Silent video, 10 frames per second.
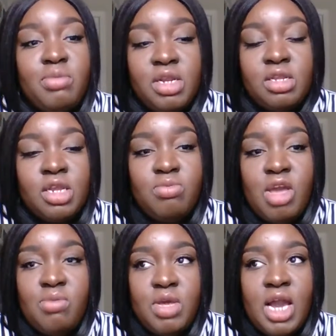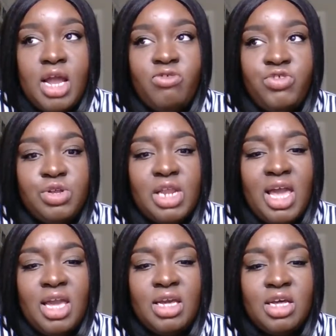And it did make me kind of feel
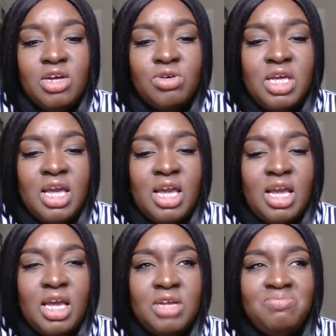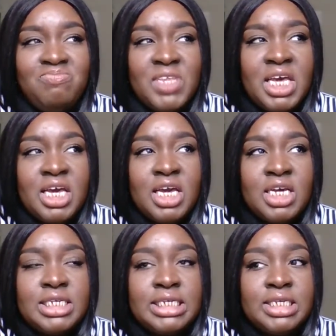like, okay, why